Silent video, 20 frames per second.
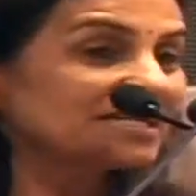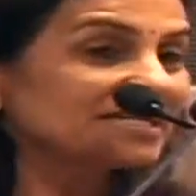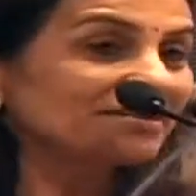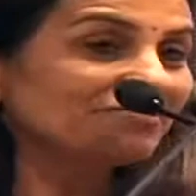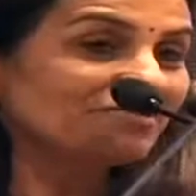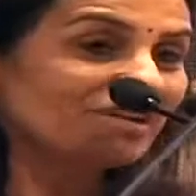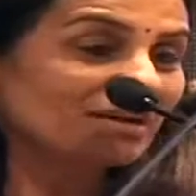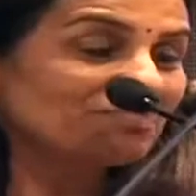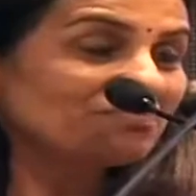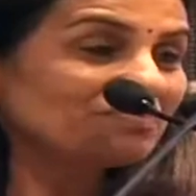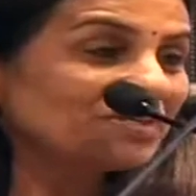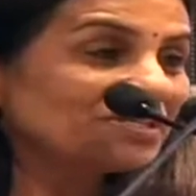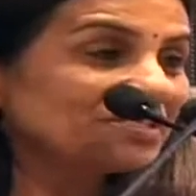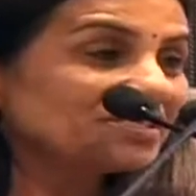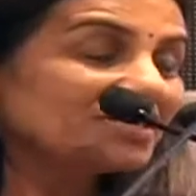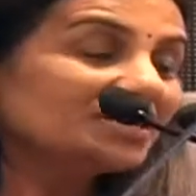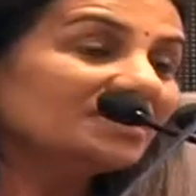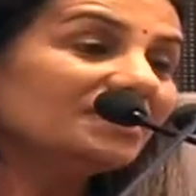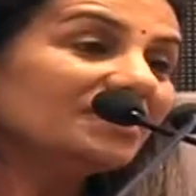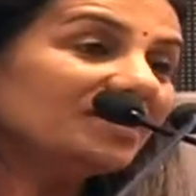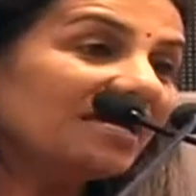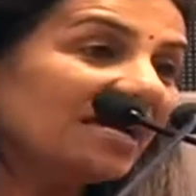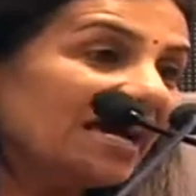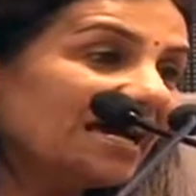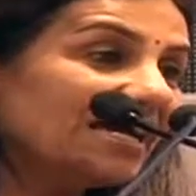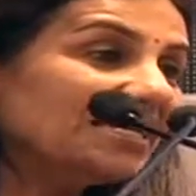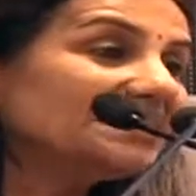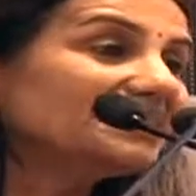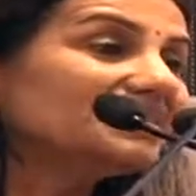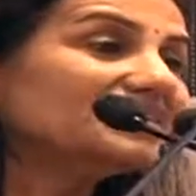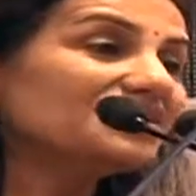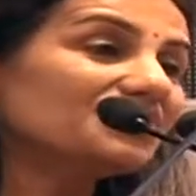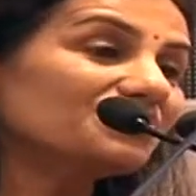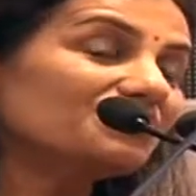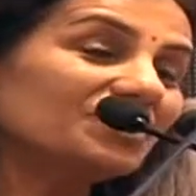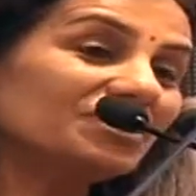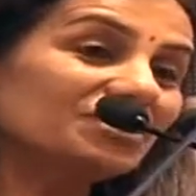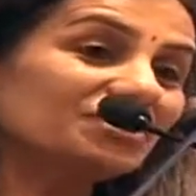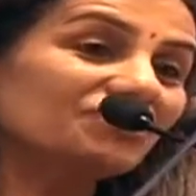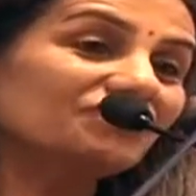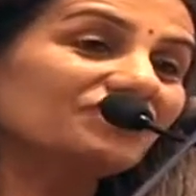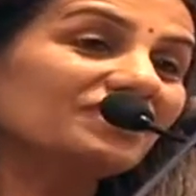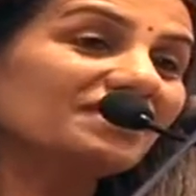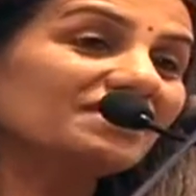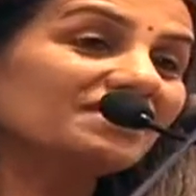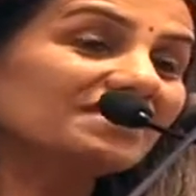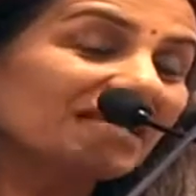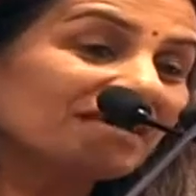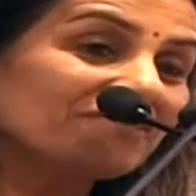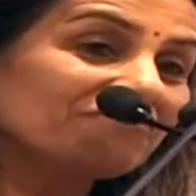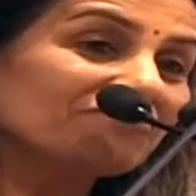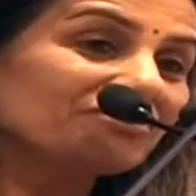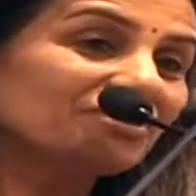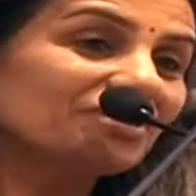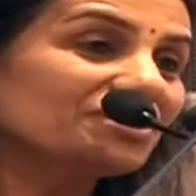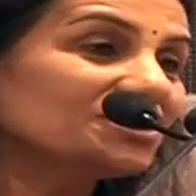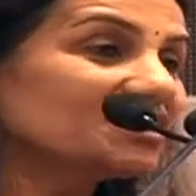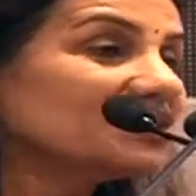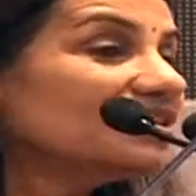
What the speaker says: development and this ministry's effort